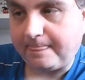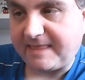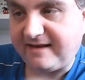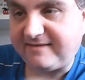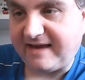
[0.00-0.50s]

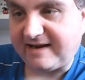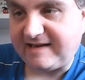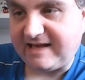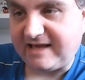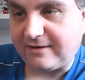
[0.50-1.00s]

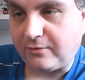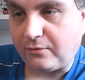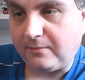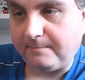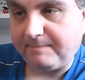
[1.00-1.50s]
exactly
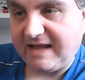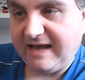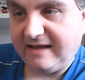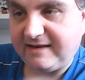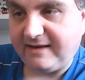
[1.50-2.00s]
equal
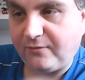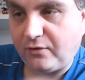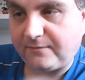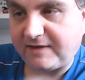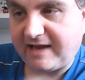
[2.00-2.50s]
the
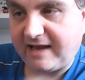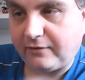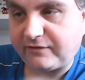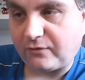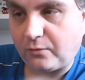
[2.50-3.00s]
level of the
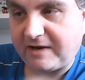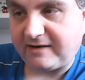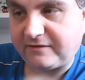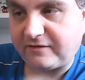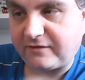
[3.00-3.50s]
Chaos or
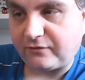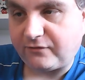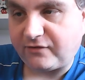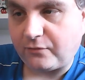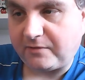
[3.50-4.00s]
Blackluster Soldier
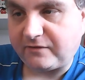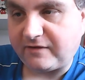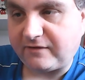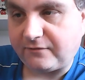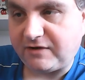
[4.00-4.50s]
ritual
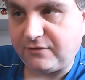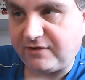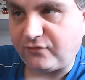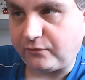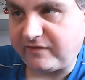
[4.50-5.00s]
monsters you
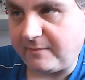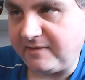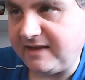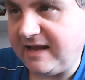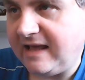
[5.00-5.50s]
ritual summon.
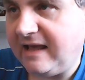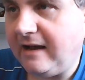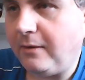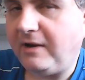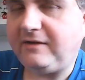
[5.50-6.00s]

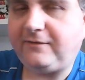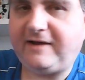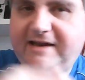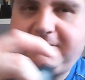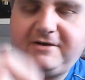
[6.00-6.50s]
Well, that's
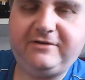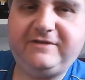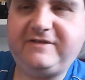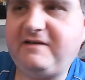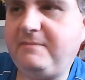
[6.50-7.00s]
fine then,
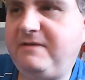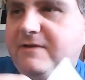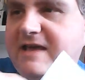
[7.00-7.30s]
because if you